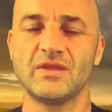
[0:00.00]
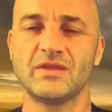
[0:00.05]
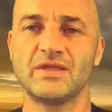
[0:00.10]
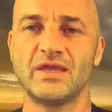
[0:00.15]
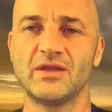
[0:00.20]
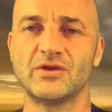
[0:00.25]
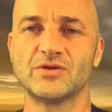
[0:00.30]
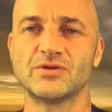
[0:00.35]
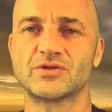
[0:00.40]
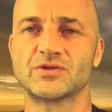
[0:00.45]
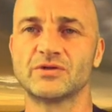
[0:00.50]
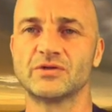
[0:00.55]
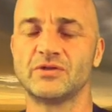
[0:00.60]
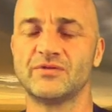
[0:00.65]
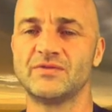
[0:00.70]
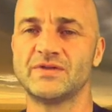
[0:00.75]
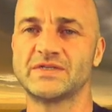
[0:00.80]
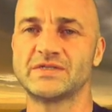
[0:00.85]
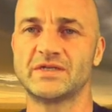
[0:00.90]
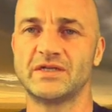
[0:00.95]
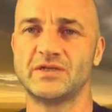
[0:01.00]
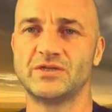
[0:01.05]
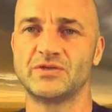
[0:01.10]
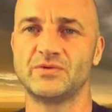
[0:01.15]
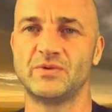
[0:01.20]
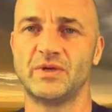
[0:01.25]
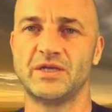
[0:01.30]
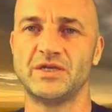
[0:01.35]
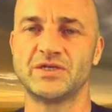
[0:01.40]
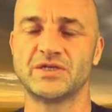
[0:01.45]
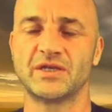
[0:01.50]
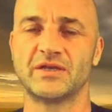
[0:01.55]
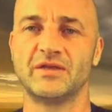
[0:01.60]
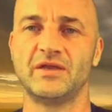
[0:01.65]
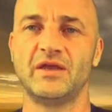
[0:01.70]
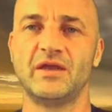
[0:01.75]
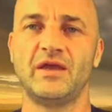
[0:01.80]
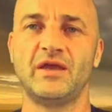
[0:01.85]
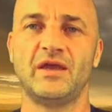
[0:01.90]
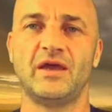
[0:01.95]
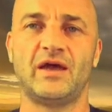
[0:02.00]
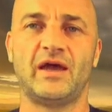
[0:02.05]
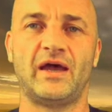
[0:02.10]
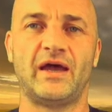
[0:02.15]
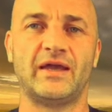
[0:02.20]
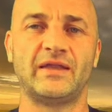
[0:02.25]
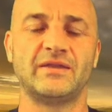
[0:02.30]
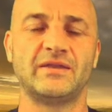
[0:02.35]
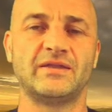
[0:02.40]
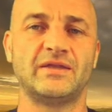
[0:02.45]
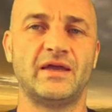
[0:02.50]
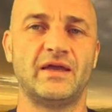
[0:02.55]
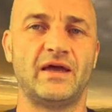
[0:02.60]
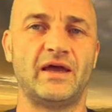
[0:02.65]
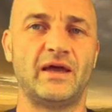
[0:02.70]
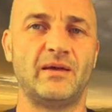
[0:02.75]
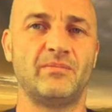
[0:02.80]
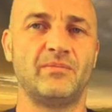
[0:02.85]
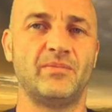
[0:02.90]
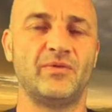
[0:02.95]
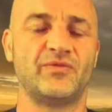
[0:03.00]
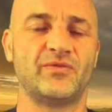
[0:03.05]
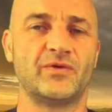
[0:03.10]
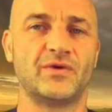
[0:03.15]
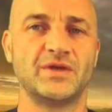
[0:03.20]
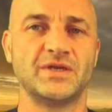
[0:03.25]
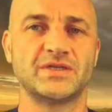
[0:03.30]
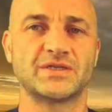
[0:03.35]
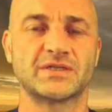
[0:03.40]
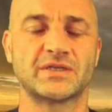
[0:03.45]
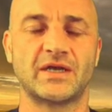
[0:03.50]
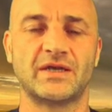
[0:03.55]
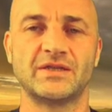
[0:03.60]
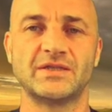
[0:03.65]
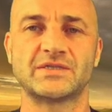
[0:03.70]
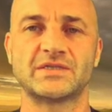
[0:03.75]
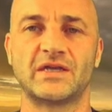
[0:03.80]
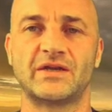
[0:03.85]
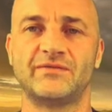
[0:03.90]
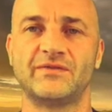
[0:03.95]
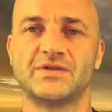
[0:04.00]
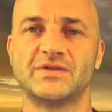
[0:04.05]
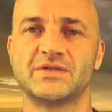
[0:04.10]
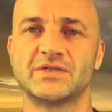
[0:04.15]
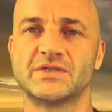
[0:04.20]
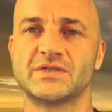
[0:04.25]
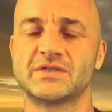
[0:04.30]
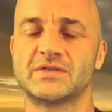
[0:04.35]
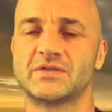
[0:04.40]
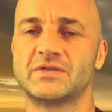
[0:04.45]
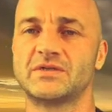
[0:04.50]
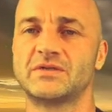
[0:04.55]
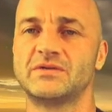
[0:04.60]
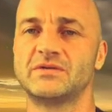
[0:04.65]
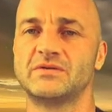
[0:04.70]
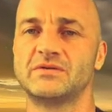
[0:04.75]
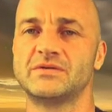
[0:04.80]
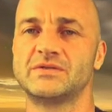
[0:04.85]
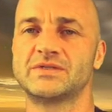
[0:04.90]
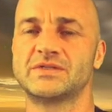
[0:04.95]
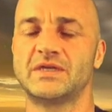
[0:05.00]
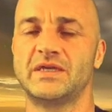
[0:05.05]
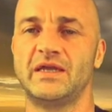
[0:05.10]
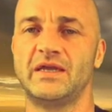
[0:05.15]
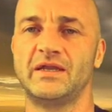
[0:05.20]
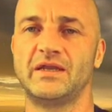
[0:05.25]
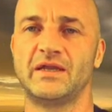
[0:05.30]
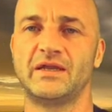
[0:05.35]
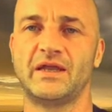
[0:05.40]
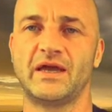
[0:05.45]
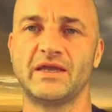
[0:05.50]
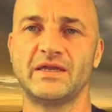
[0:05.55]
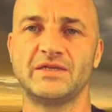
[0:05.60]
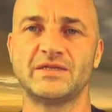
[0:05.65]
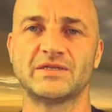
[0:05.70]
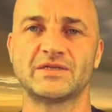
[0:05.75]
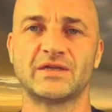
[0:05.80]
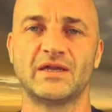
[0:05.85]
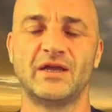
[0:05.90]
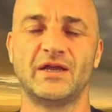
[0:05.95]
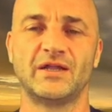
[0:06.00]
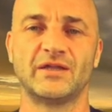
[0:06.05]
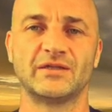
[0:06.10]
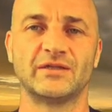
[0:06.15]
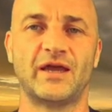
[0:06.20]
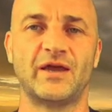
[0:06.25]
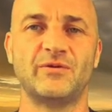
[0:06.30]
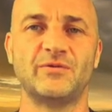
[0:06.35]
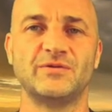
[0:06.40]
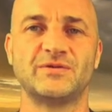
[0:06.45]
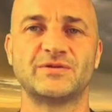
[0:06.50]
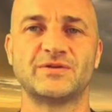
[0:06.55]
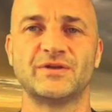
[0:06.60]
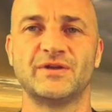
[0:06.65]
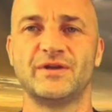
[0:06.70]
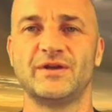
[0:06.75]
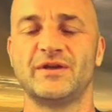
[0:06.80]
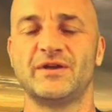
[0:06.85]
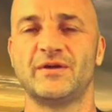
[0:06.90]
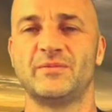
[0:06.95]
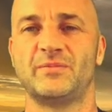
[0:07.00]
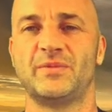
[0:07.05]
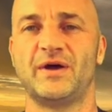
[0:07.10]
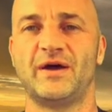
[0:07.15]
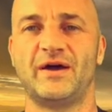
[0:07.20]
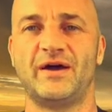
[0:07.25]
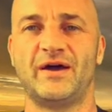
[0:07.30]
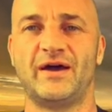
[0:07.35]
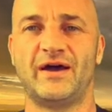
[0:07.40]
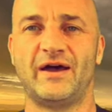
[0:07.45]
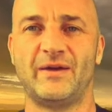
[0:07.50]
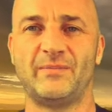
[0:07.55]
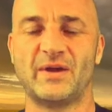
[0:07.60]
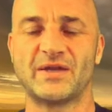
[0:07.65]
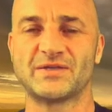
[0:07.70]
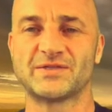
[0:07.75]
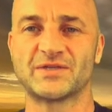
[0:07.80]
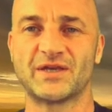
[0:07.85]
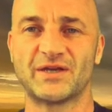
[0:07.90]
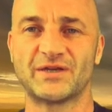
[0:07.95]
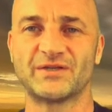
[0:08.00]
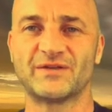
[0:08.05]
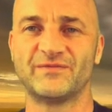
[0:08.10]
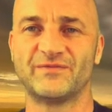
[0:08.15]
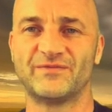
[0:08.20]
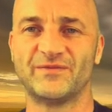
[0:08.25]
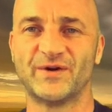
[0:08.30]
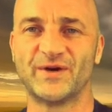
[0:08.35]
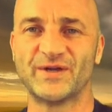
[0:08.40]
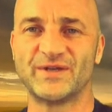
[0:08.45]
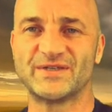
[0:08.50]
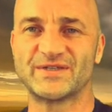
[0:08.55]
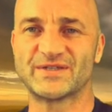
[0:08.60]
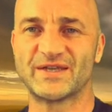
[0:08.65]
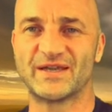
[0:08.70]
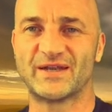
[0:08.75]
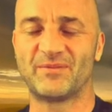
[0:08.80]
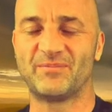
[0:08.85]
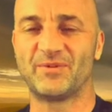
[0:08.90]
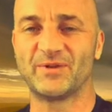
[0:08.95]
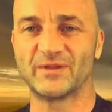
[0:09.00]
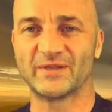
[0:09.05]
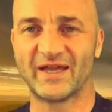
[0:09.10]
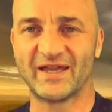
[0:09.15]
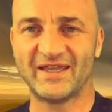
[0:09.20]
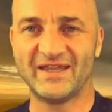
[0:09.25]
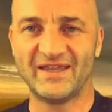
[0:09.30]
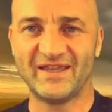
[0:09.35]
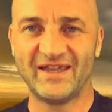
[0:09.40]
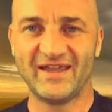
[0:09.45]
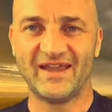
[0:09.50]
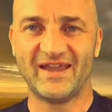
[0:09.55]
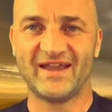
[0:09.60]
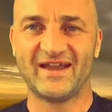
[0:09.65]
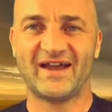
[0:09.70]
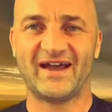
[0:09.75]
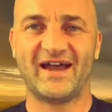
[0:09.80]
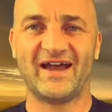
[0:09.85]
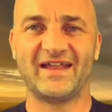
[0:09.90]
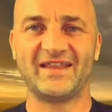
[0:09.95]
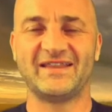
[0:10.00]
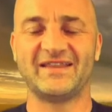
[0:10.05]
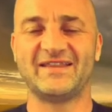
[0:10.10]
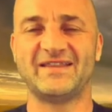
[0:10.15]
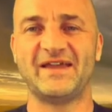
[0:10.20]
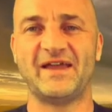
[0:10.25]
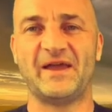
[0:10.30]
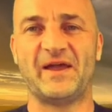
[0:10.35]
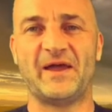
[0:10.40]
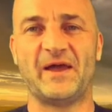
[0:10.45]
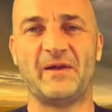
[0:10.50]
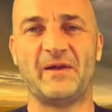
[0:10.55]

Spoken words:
take control of the situation, and before you start the service, just to say in a nice, loud but assertive voice and a polite and